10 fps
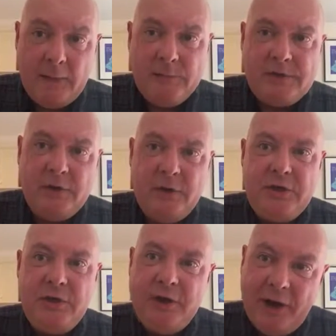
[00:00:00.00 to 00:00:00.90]
So
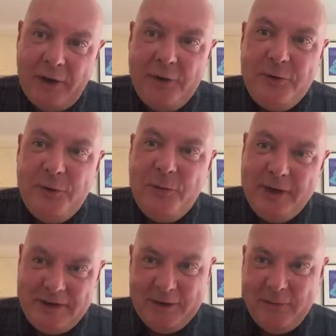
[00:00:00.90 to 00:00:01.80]
you know that
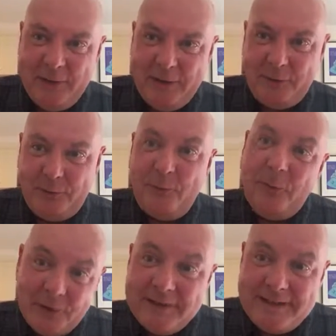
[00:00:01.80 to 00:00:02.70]
we're going to be on
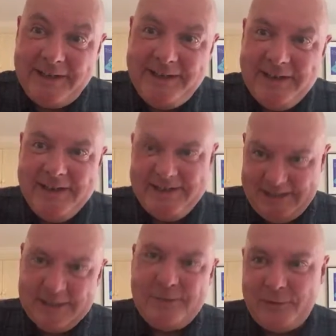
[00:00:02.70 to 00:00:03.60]
quality
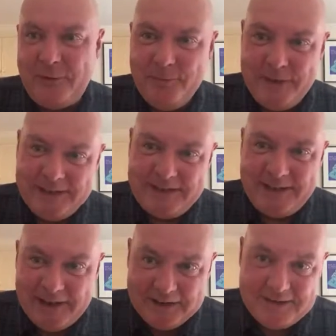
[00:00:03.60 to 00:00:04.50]
just from this
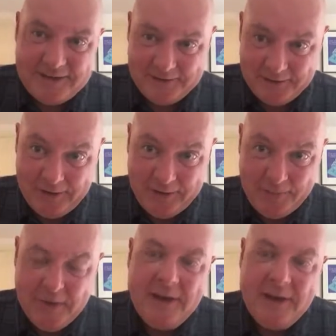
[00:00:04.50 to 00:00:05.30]
cast alone.